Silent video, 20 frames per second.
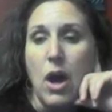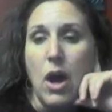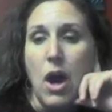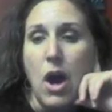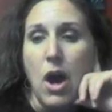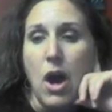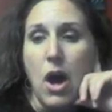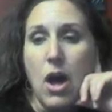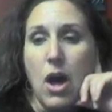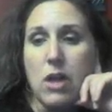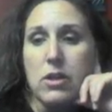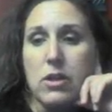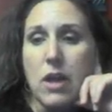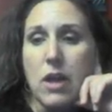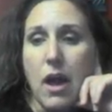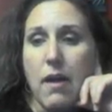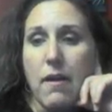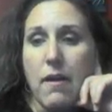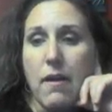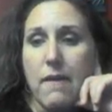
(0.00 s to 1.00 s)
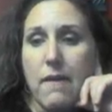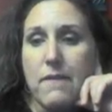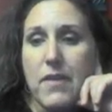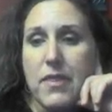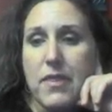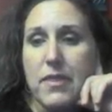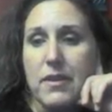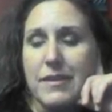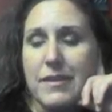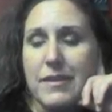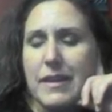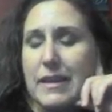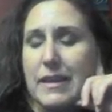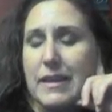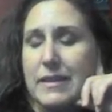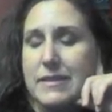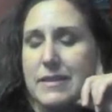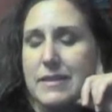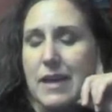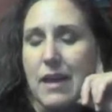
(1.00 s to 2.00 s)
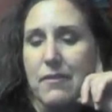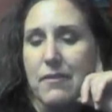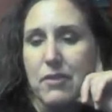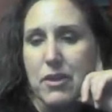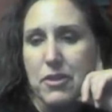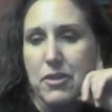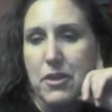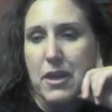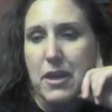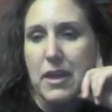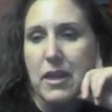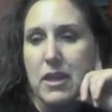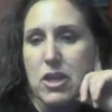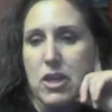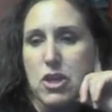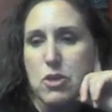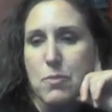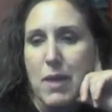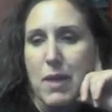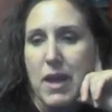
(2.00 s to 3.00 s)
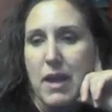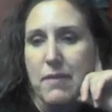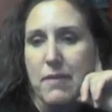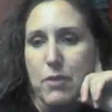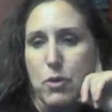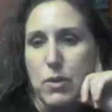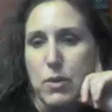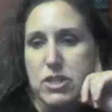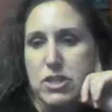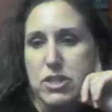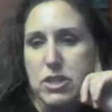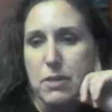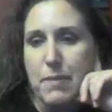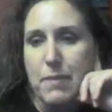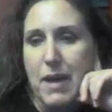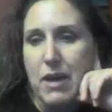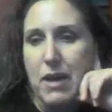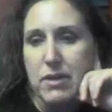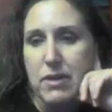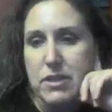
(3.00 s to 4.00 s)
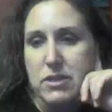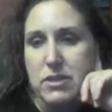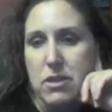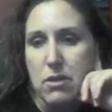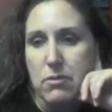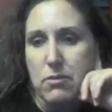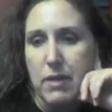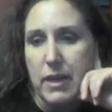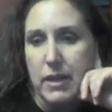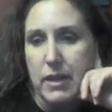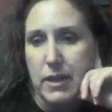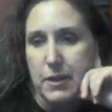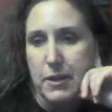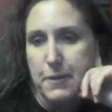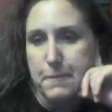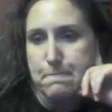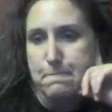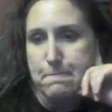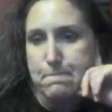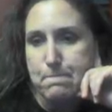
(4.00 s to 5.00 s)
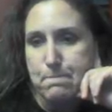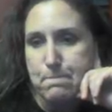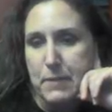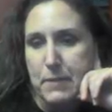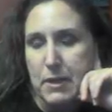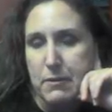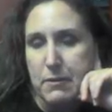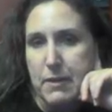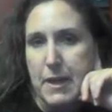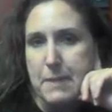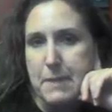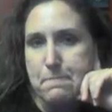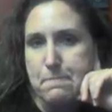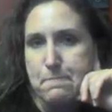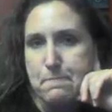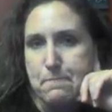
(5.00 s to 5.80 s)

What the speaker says: all of the links, everything you might have a question about, it's all right here. All right.